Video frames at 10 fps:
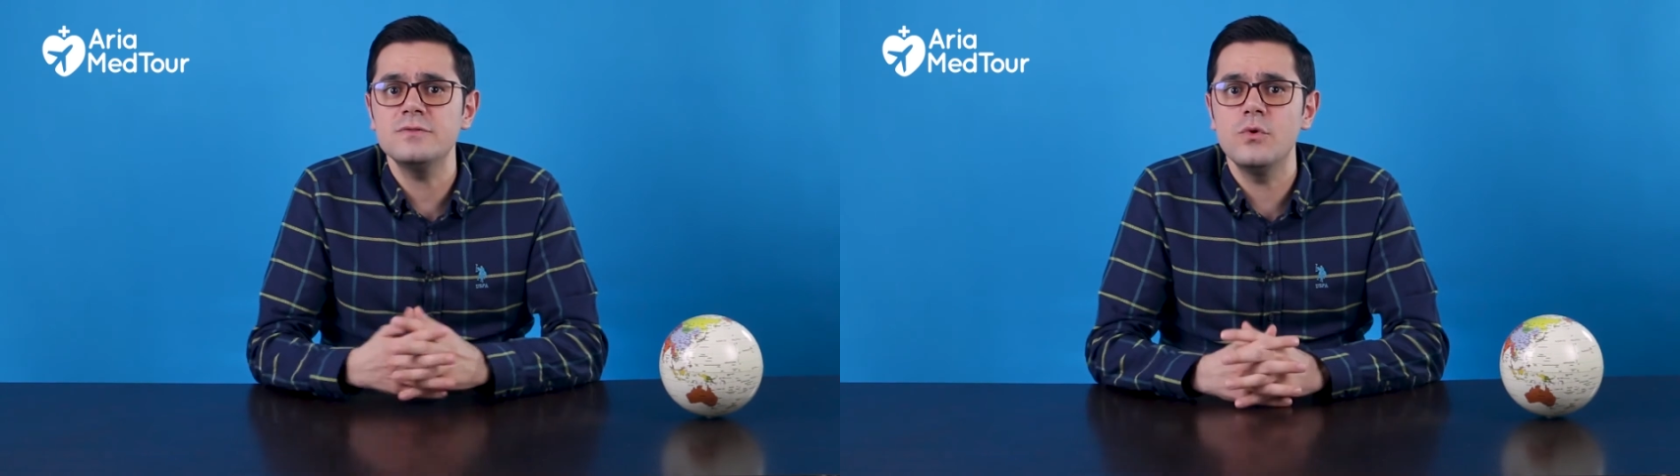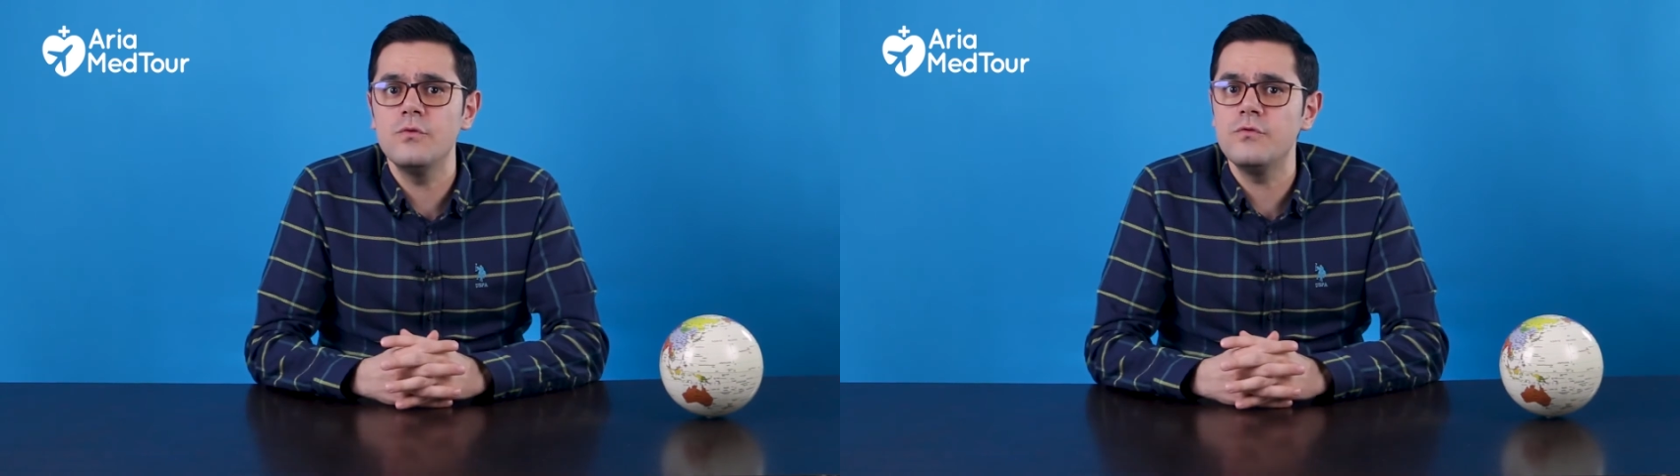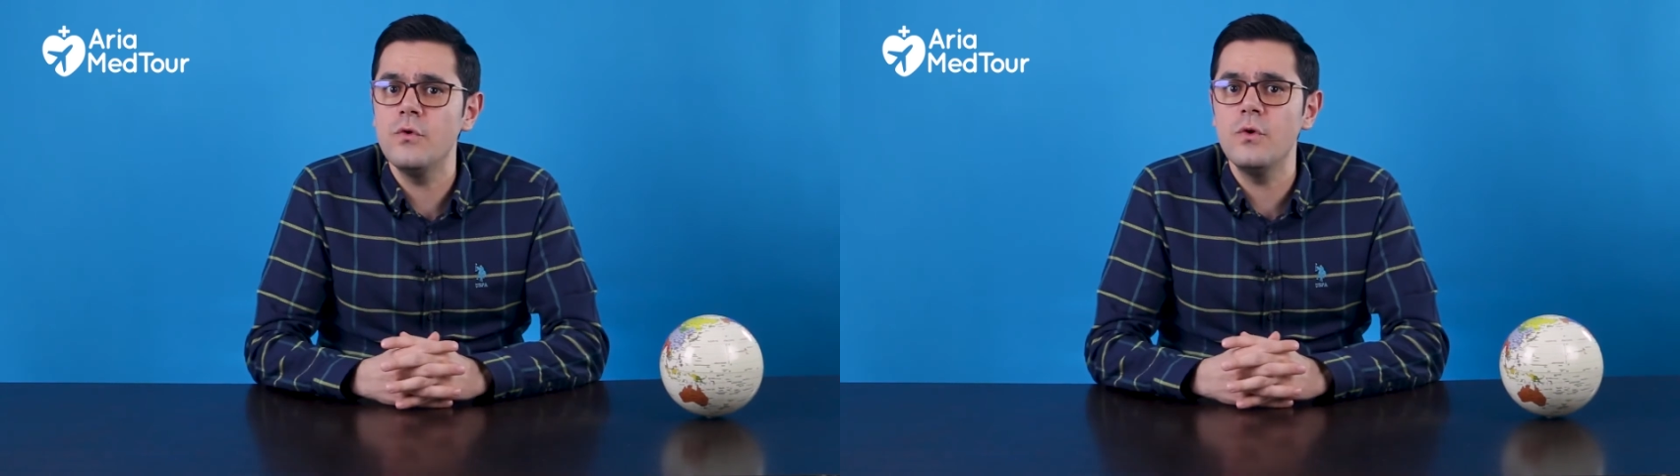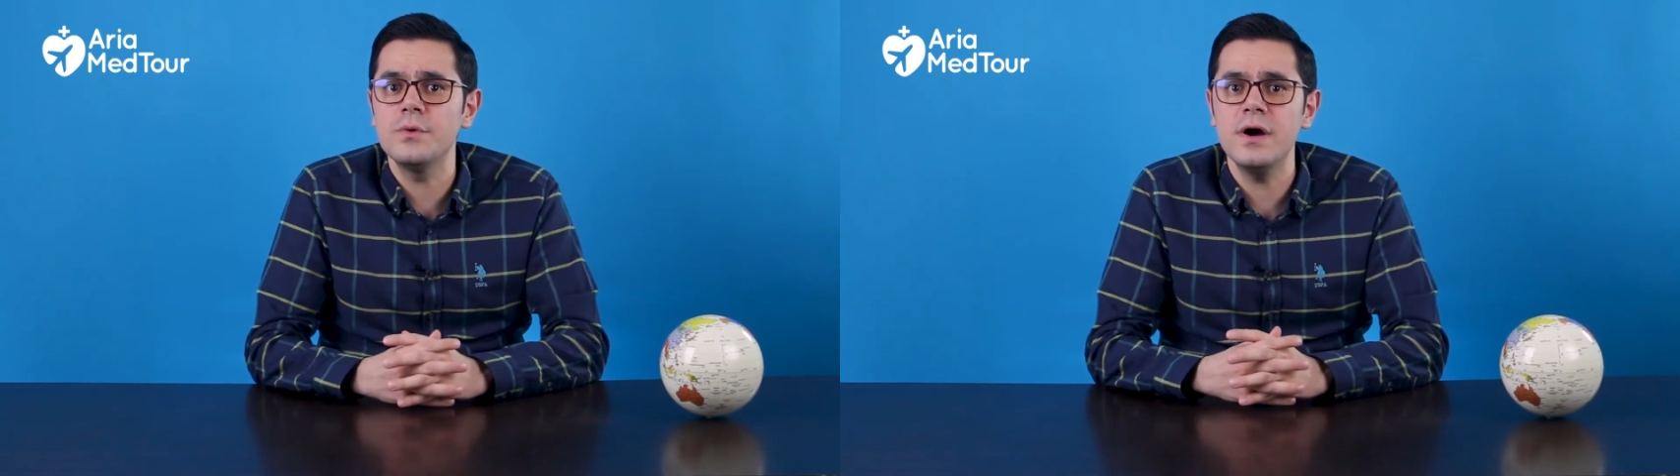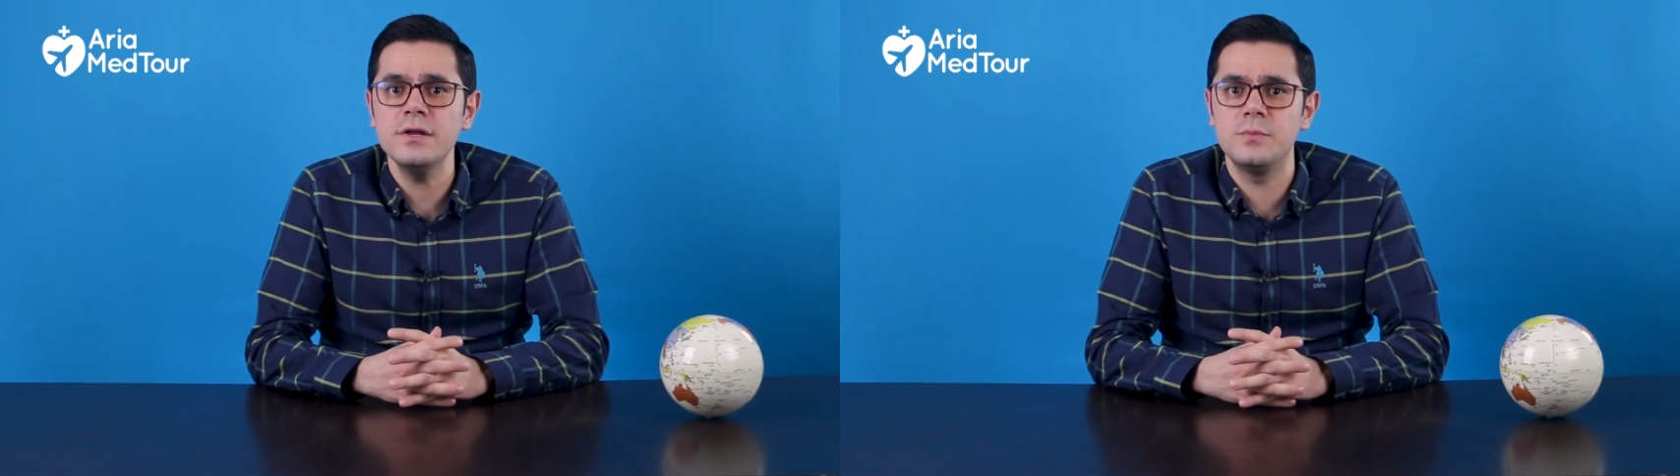or fourth
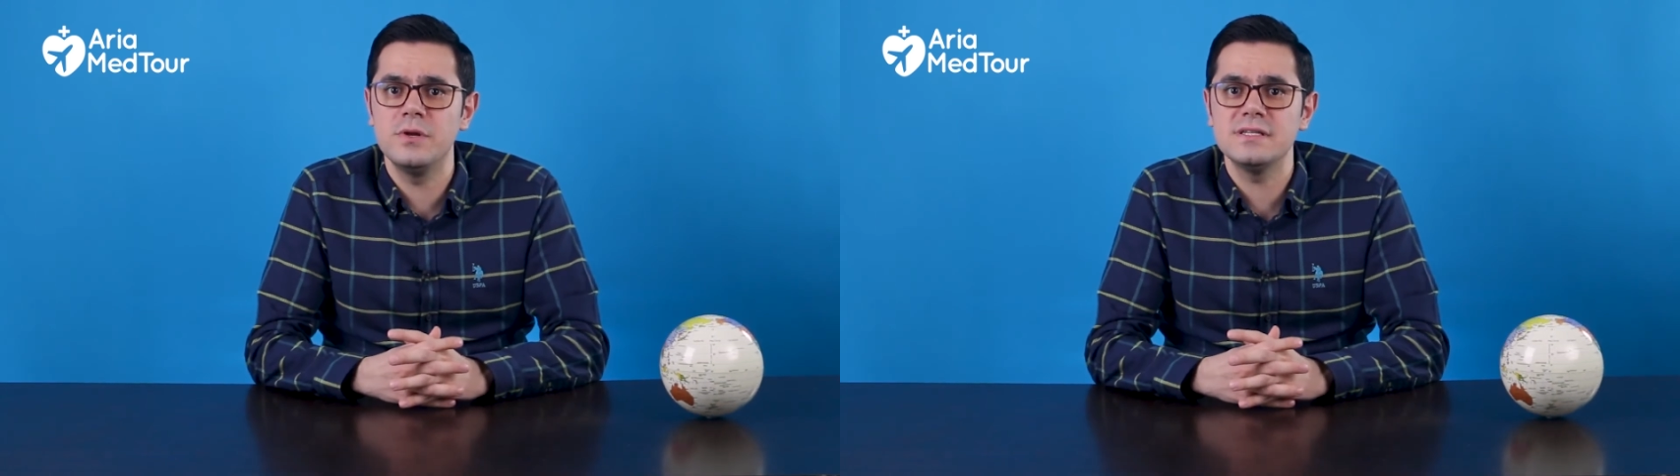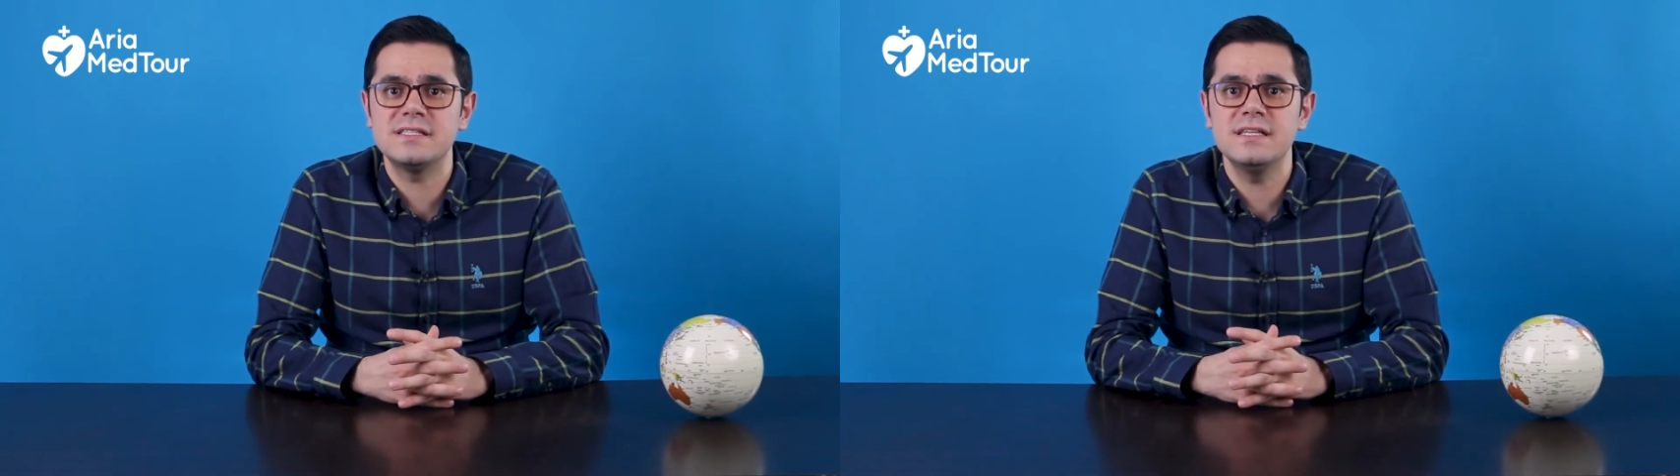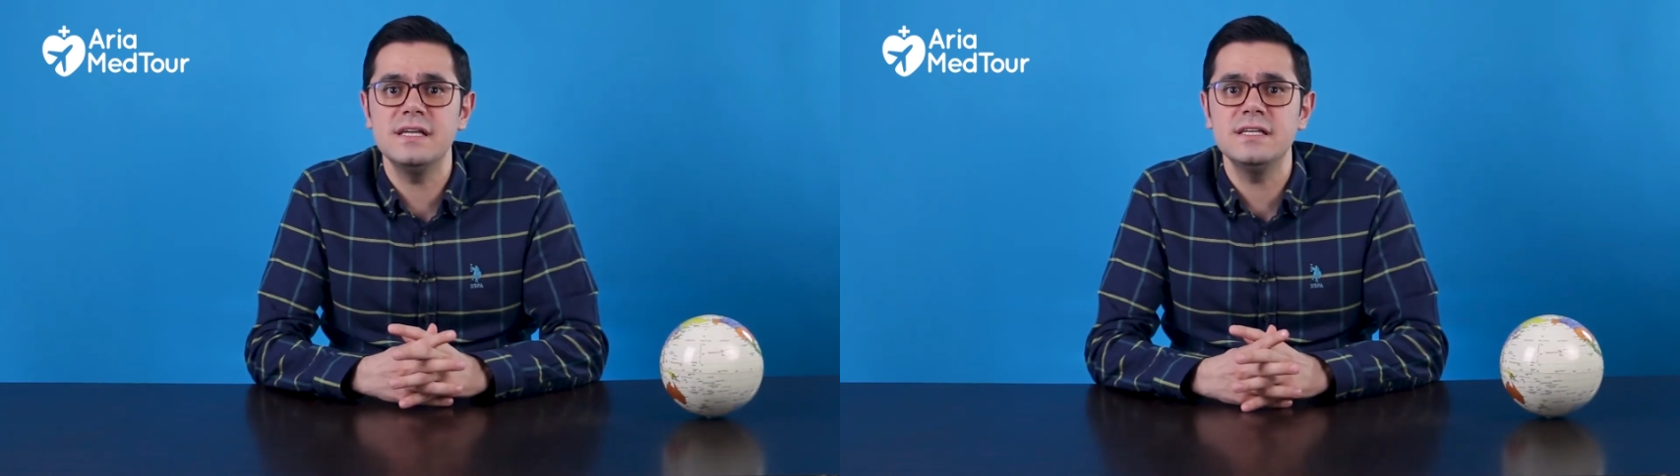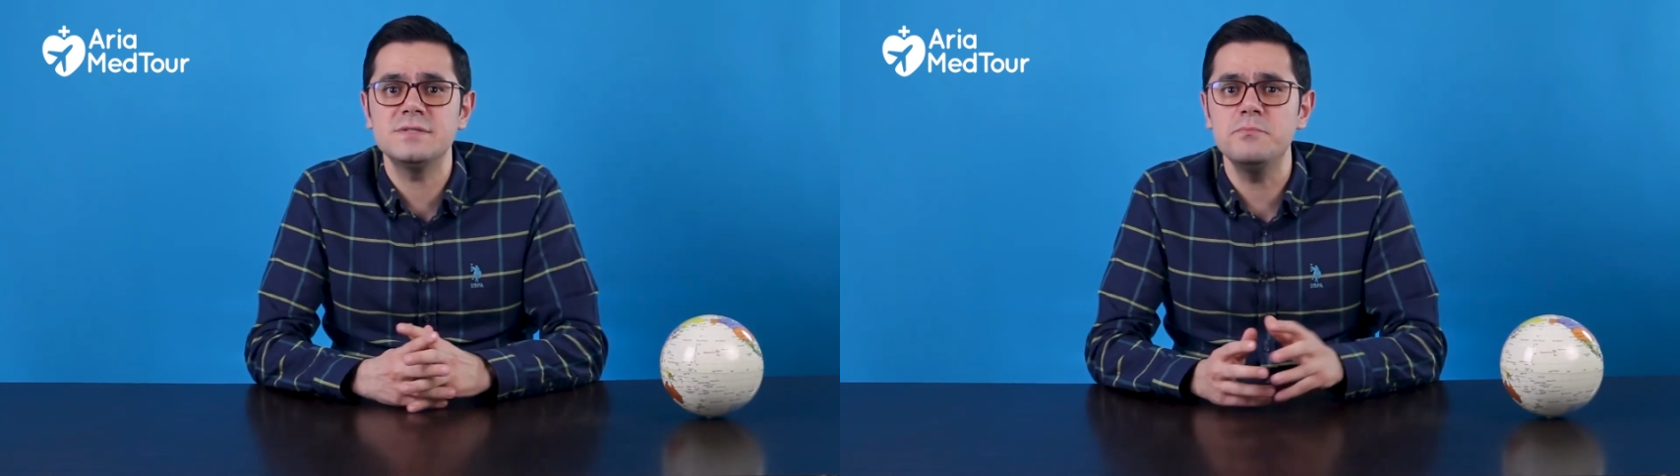rhinoplasty is